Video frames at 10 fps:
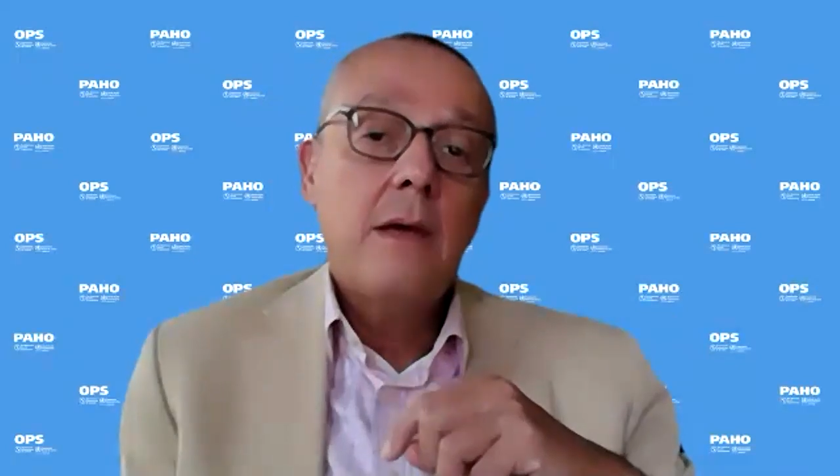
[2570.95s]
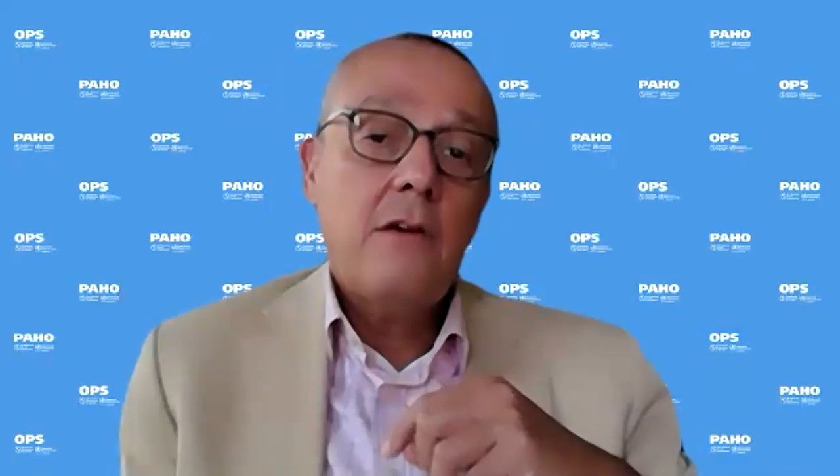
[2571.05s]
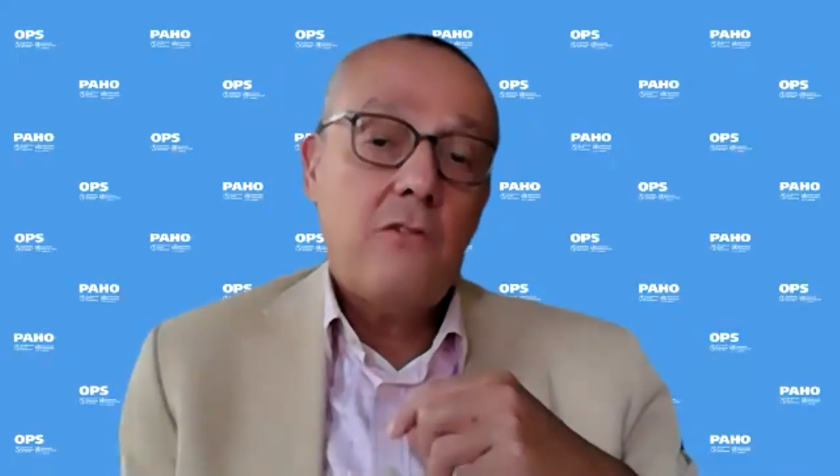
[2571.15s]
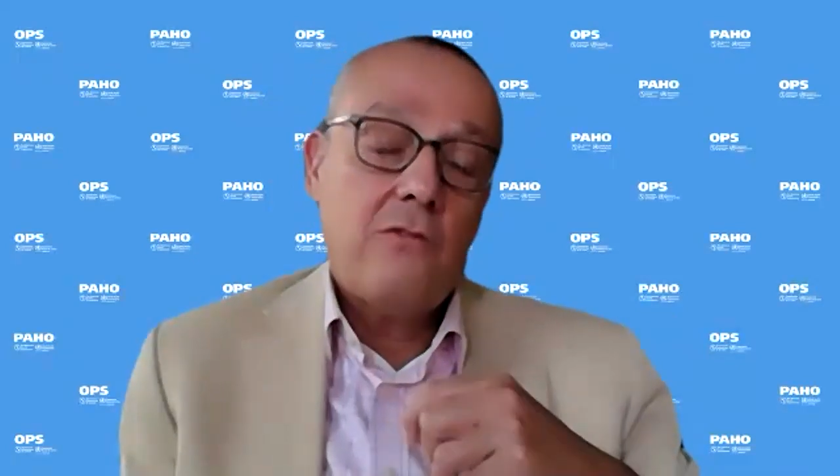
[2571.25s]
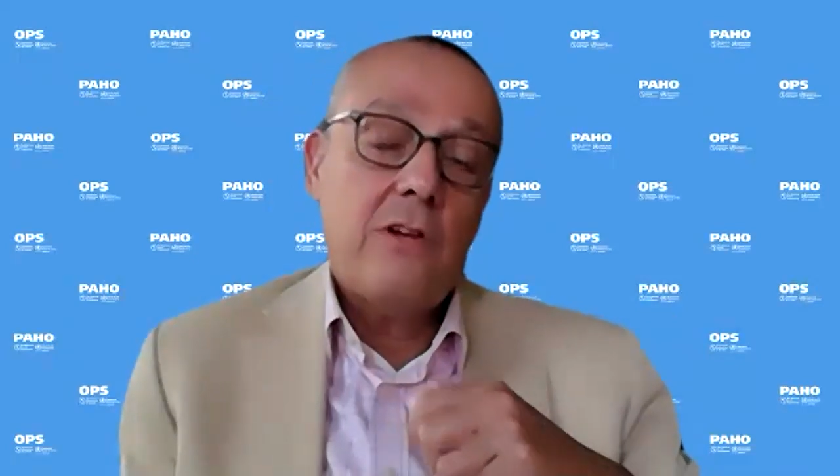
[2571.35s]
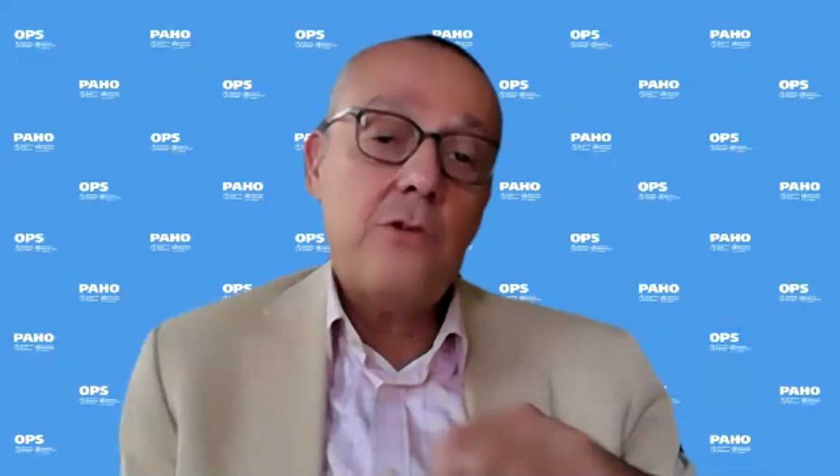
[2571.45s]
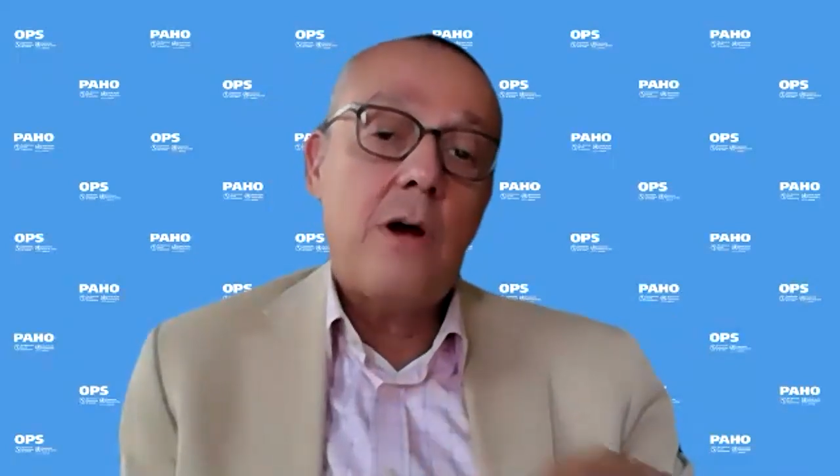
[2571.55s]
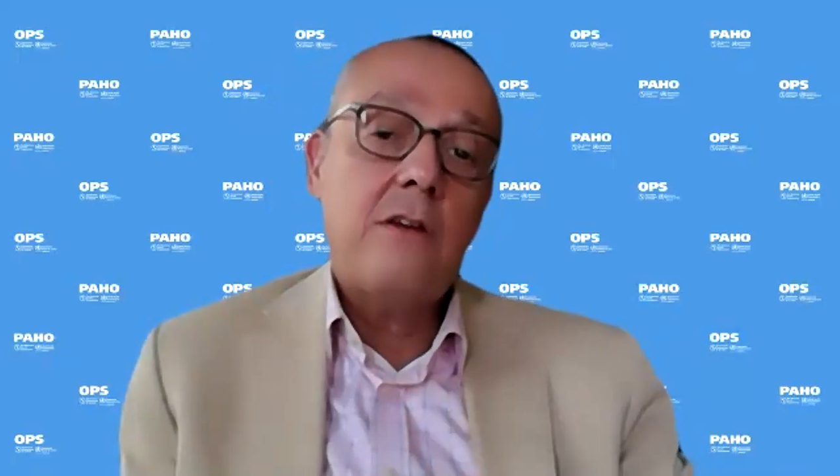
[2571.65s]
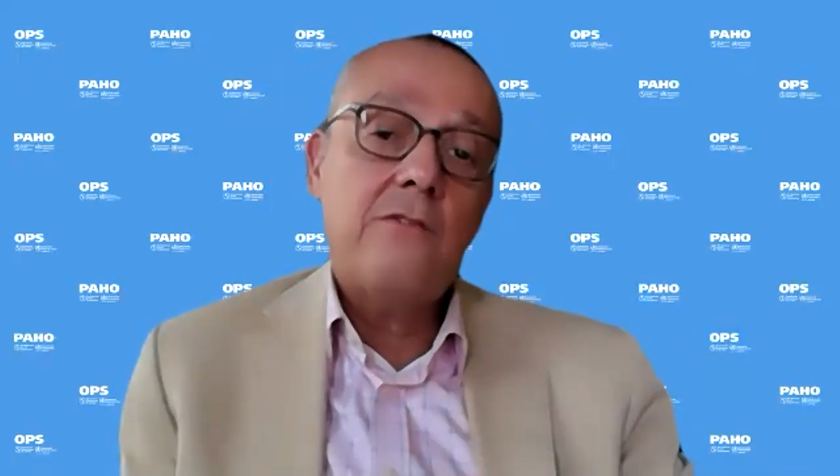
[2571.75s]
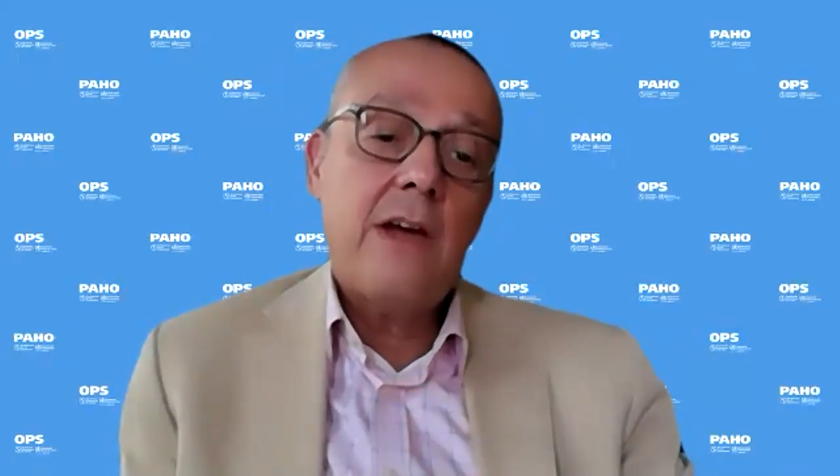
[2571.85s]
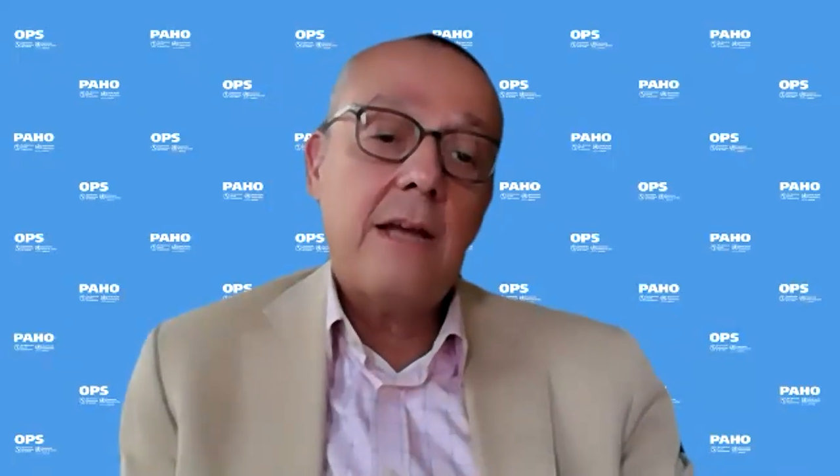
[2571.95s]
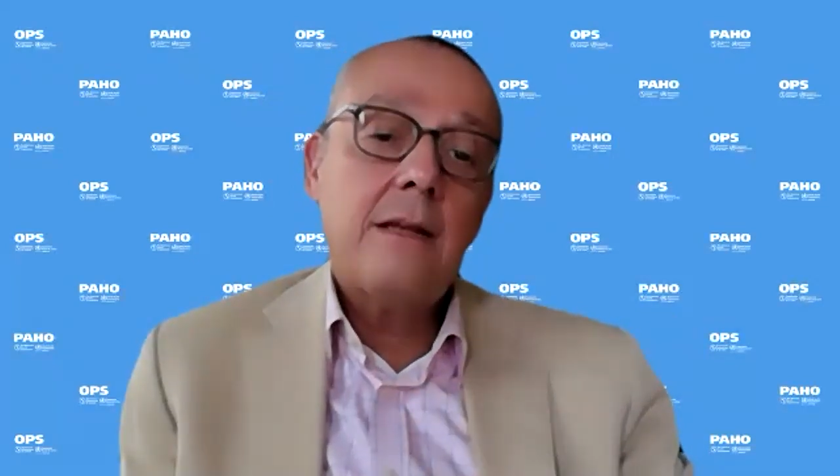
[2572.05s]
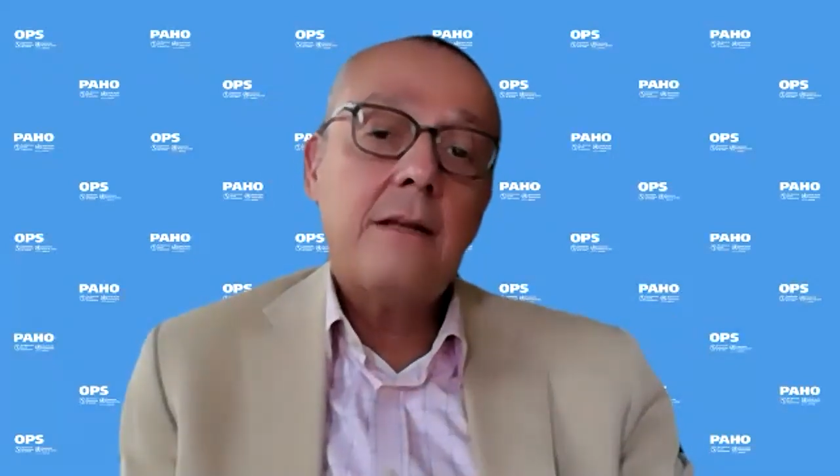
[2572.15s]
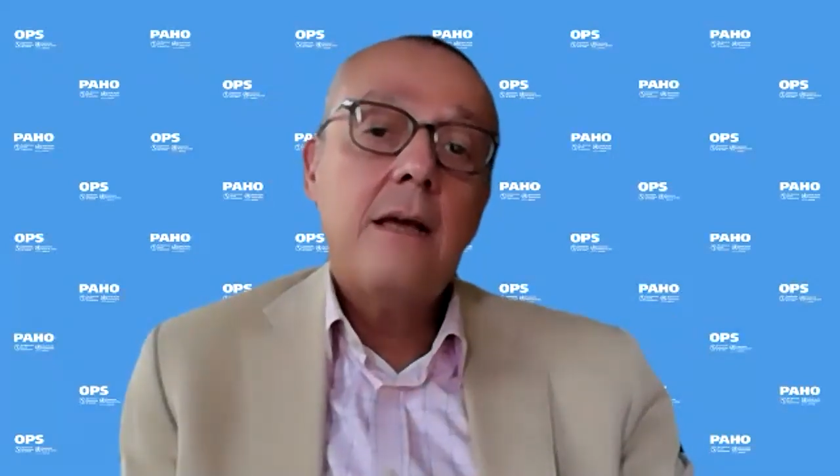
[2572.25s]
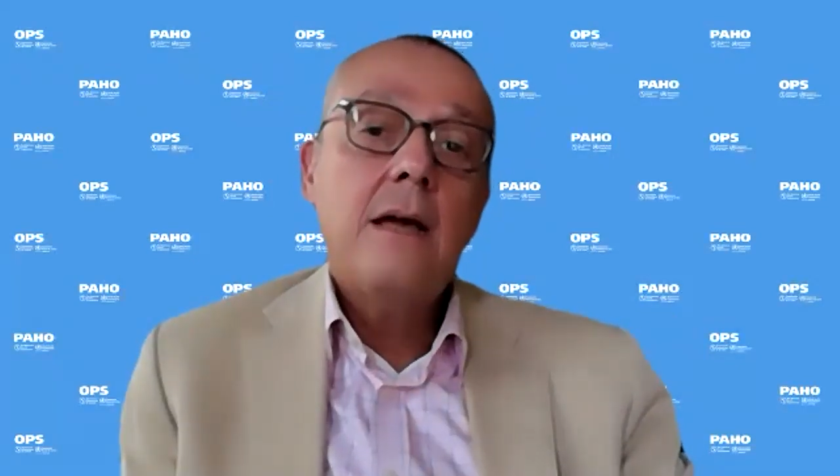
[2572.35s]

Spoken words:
if you feel you are infected.